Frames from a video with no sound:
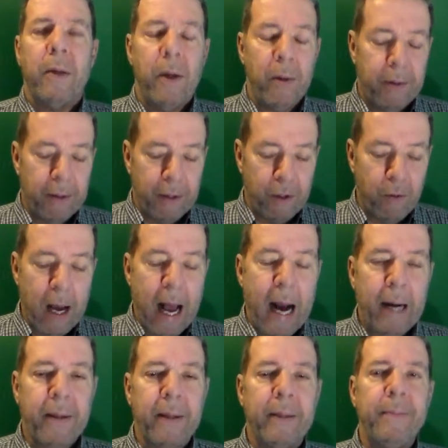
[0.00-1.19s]
go to the
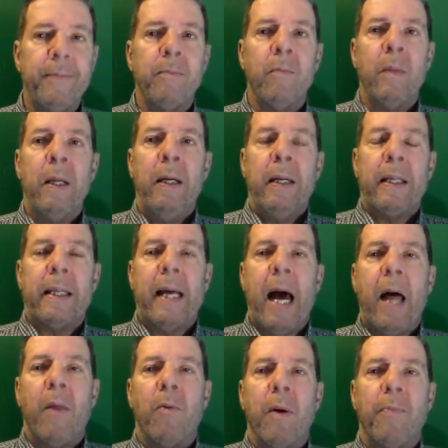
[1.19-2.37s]
tracks and
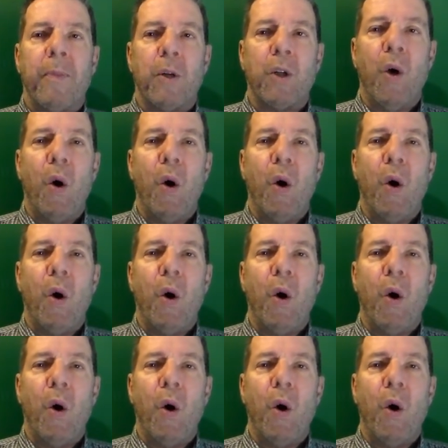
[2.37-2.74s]
gather up the